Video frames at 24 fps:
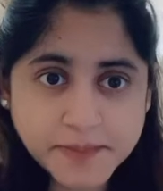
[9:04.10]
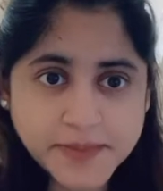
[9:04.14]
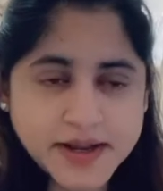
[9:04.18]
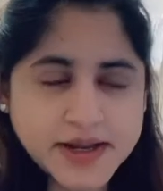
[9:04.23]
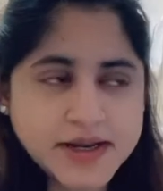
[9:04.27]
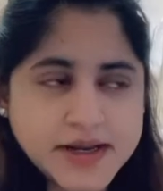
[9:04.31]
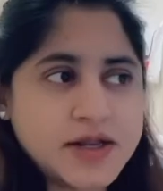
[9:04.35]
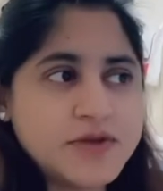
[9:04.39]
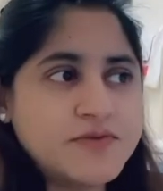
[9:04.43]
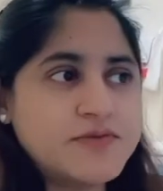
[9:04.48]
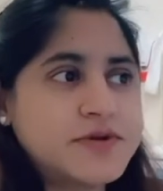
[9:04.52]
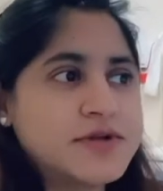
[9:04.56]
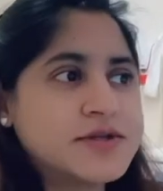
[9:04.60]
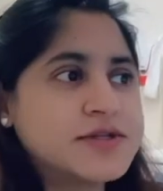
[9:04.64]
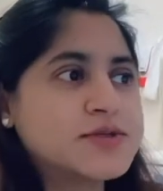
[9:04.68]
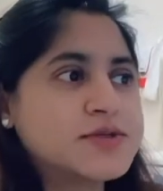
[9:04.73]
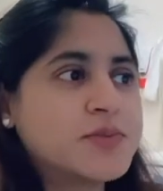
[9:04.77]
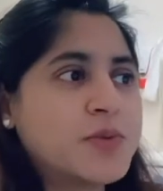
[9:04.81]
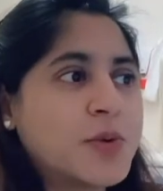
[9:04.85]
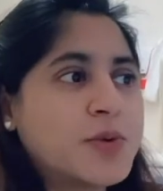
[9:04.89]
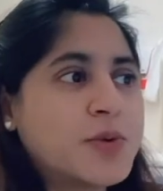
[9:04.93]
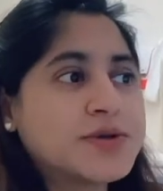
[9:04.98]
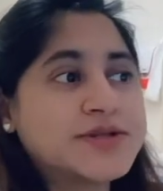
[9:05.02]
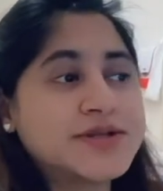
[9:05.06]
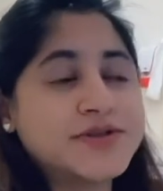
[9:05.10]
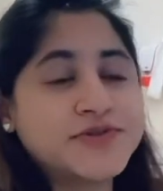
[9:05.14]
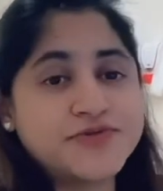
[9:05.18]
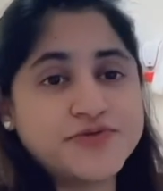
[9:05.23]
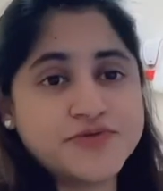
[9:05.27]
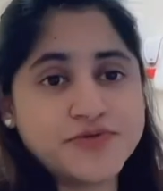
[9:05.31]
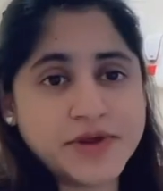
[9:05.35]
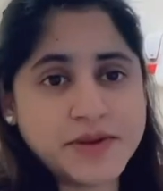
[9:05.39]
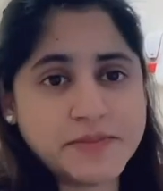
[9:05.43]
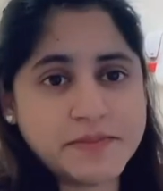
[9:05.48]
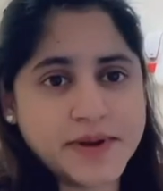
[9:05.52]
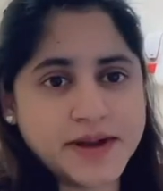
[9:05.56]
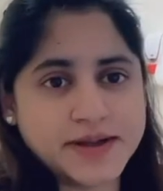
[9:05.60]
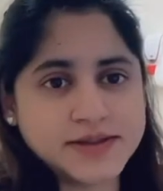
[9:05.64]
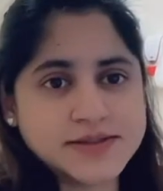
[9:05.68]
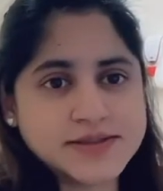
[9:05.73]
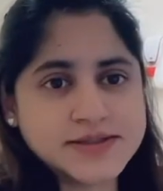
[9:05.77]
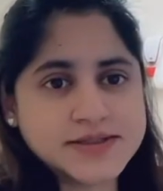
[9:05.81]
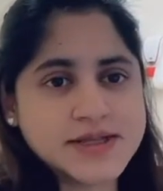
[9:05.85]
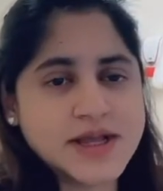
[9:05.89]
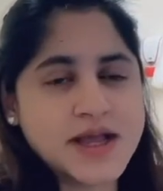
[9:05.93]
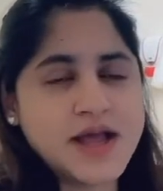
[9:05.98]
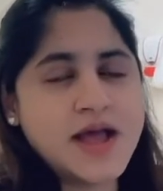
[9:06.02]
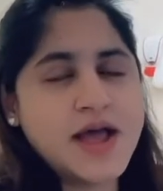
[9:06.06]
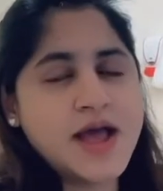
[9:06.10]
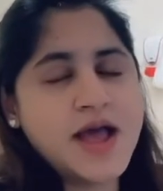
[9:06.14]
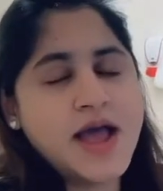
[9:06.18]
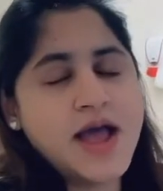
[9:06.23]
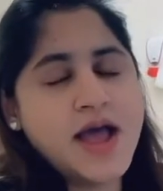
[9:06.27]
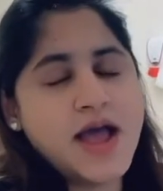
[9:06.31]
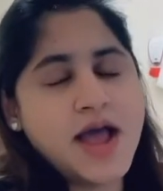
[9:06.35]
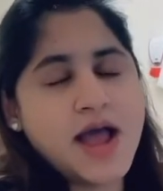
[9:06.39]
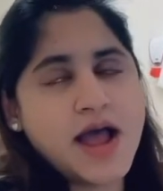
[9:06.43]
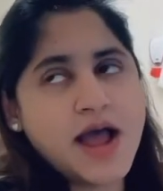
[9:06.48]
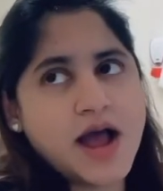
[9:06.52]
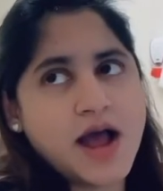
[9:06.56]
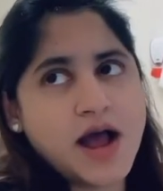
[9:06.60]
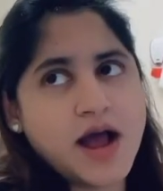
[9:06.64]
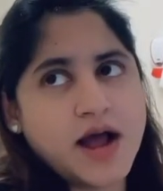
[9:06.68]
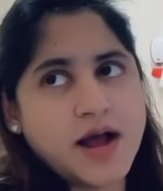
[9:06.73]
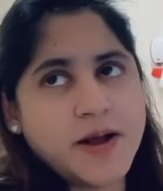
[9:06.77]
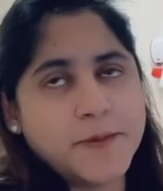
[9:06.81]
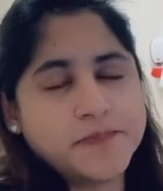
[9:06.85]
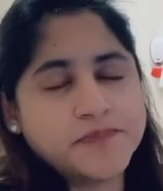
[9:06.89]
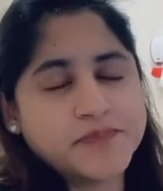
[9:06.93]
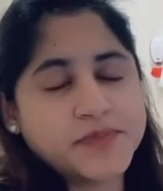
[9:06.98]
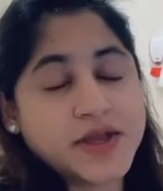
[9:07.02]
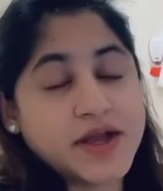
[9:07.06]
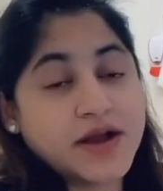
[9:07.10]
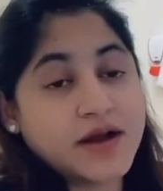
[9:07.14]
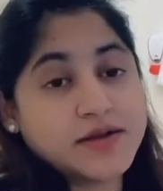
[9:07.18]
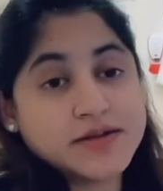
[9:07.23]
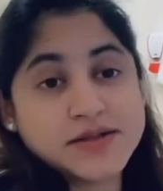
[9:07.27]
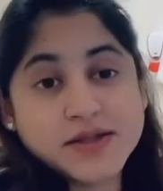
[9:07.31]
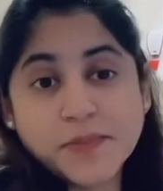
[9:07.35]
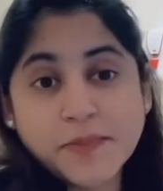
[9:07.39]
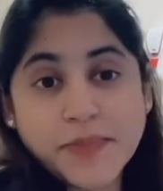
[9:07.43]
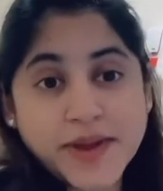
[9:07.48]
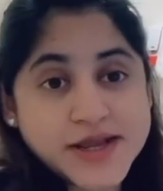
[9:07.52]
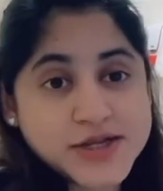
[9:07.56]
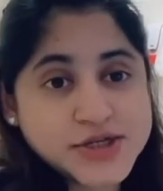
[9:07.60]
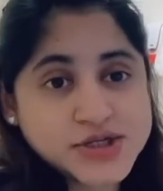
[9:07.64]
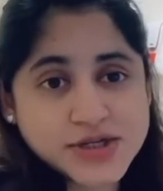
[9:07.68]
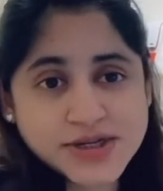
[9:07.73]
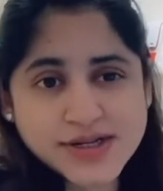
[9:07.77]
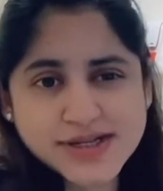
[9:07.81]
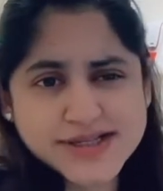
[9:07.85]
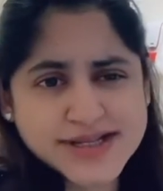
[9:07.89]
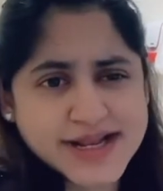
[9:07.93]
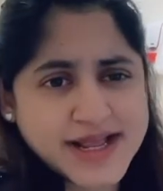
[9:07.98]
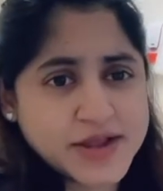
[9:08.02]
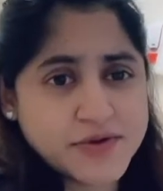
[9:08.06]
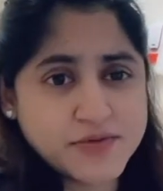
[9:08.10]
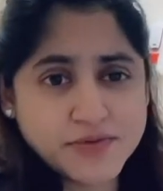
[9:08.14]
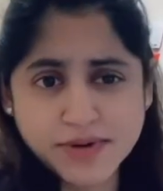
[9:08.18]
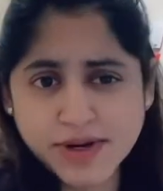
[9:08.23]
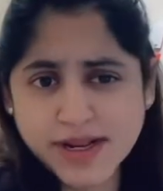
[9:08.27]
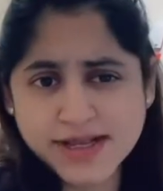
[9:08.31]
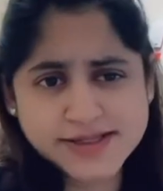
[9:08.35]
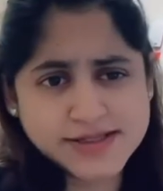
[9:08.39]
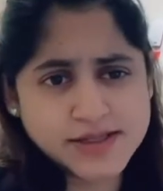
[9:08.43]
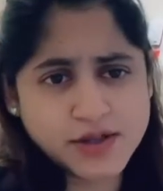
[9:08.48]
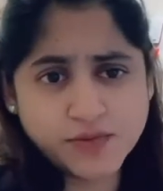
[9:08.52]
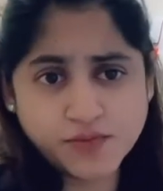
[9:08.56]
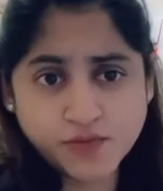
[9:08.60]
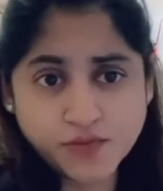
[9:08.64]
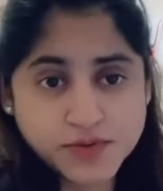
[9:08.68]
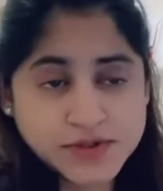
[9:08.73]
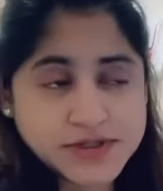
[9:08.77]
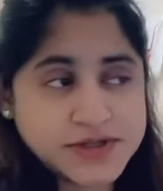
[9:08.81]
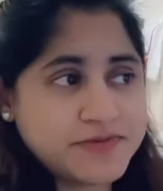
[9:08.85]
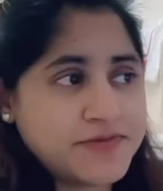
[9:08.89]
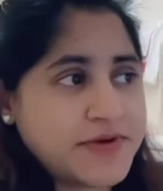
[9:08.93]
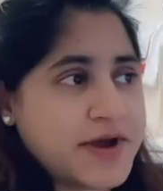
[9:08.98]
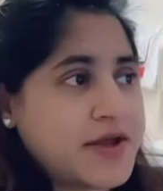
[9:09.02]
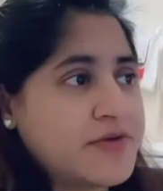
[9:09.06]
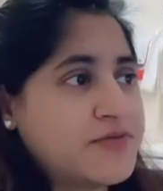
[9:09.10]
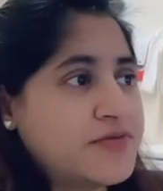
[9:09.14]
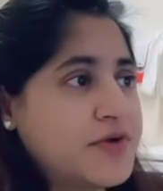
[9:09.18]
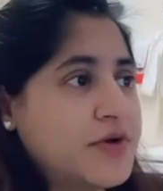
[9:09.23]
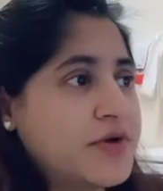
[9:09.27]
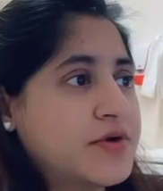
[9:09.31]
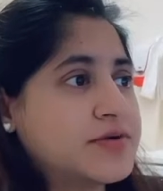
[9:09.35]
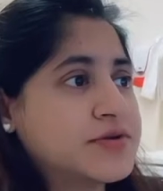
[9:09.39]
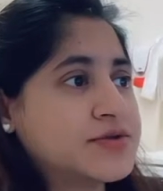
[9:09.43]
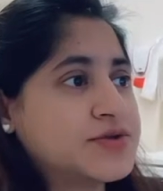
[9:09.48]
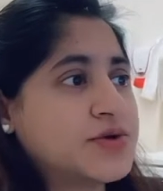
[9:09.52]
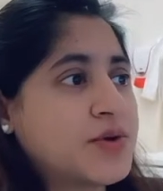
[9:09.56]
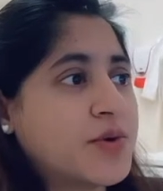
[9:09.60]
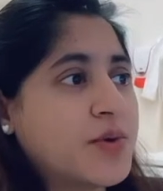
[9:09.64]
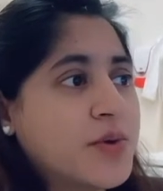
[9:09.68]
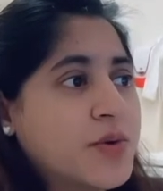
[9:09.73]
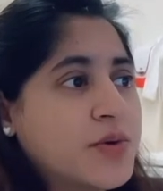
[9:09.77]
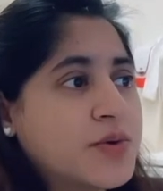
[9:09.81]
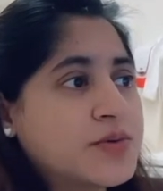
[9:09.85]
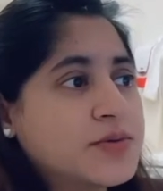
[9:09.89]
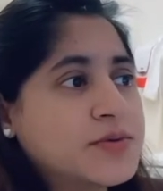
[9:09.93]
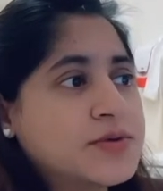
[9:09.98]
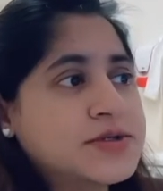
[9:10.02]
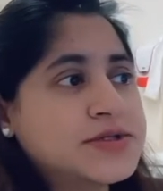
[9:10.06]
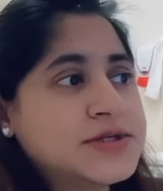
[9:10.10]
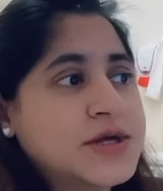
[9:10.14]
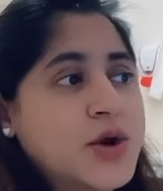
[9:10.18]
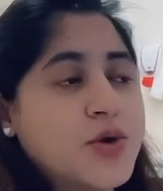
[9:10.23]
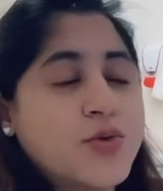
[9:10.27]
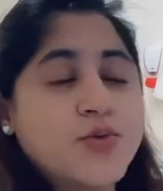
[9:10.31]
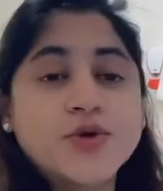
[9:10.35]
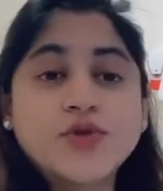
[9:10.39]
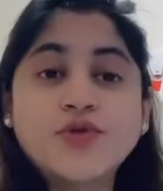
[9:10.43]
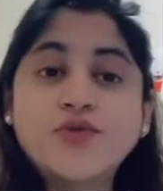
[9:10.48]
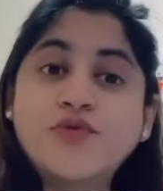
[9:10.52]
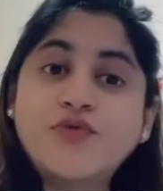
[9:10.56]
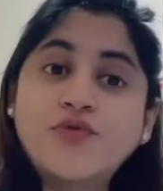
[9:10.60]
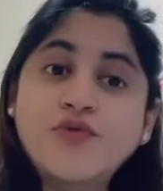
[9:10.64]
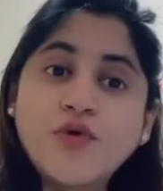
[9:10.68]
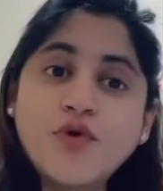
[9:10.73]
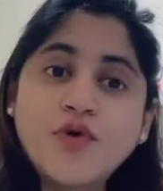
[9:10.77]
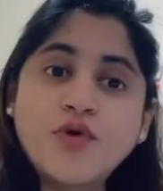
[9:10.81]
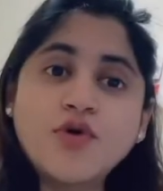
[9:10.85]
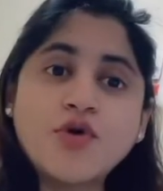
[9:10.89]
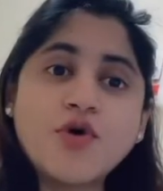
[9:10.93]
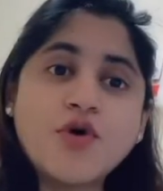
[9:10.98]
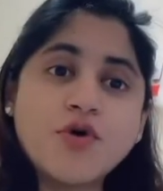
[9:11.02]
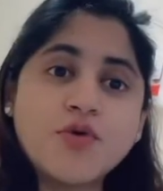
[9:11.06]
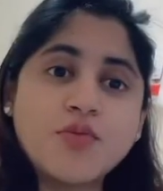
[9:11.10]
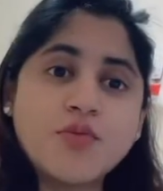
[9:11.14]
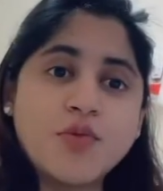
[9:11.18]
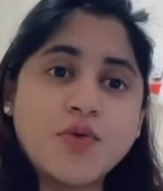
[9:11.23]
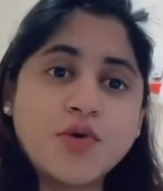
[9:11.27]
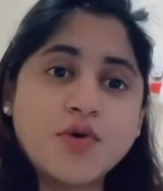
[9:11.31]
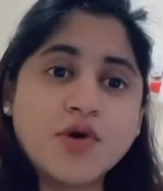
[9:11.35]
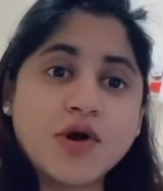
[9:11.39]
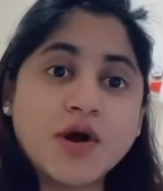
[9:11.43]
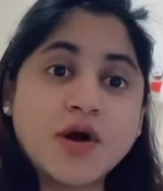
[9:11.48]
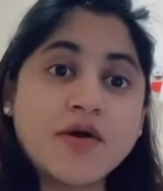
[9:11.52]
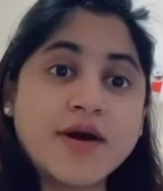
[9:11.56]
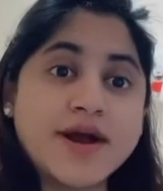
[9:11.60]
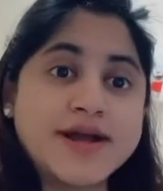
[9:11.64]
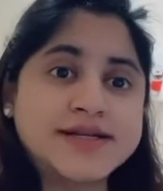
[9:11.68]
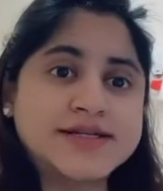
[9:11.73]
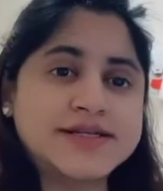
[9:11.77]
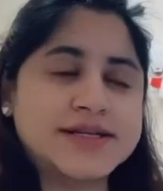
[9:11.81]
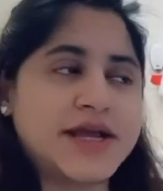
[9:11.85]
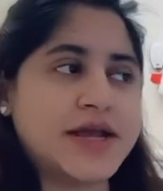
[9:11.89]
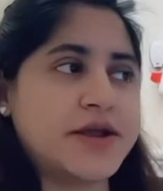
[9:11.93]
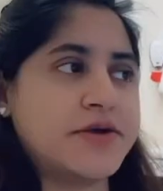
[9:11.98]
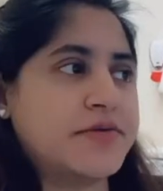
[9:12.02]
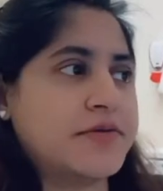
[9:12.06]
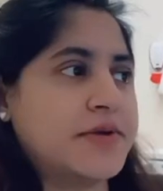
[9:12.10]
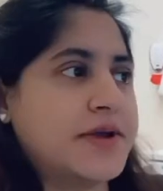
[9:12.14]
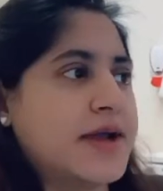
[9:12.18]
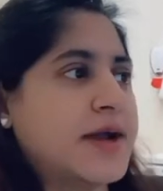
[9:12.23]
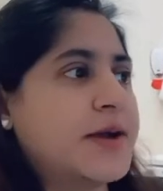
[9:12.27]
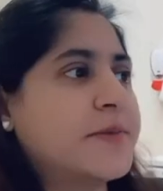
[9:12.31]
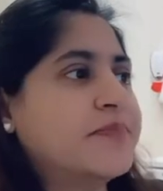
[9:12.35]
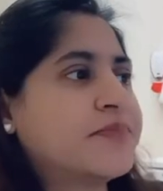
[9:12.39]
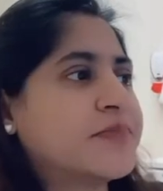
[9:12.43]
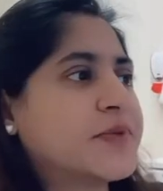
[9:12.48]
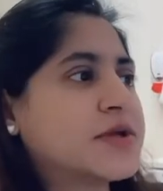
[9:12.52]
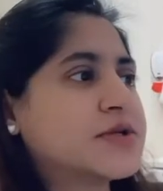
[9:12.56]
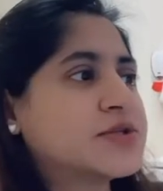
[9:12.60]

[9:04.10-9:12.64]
pain if it is more than 3 months and the patient is like less than 45 years old with 4 or more criteria.